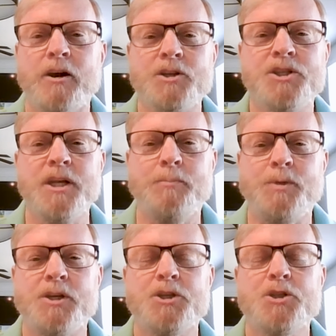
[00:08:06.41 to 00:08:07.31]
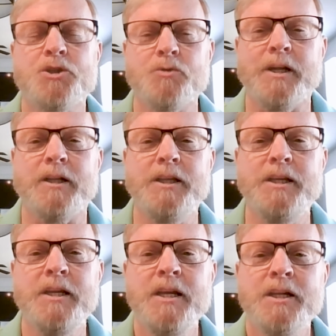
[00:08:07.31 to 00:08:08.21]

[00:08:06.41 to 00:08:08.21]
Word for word: are subject strictly